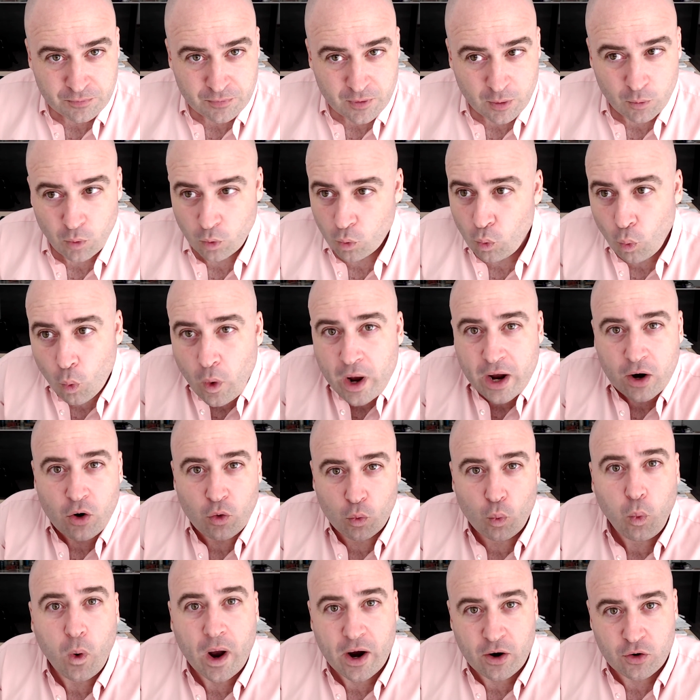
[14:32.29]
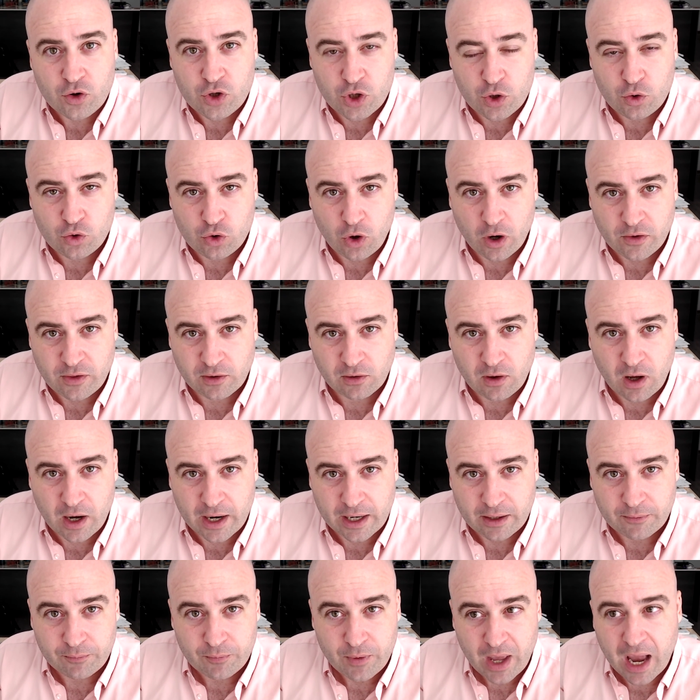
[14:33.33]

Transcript: Where do you draw the line?